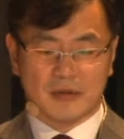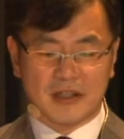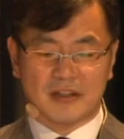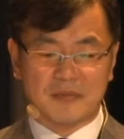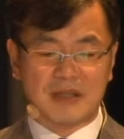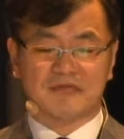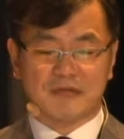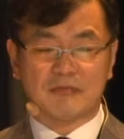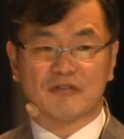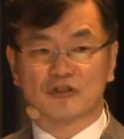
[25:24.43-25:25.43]
but I mean,
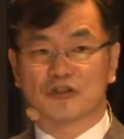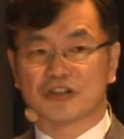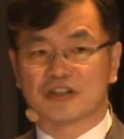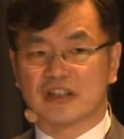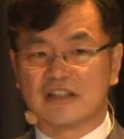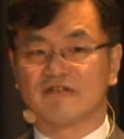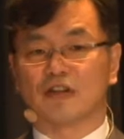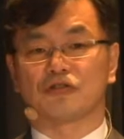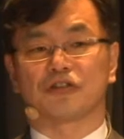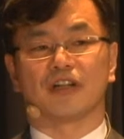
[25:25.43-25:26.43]
infrastructure is
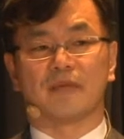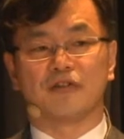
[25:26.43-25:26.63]
infrastructure.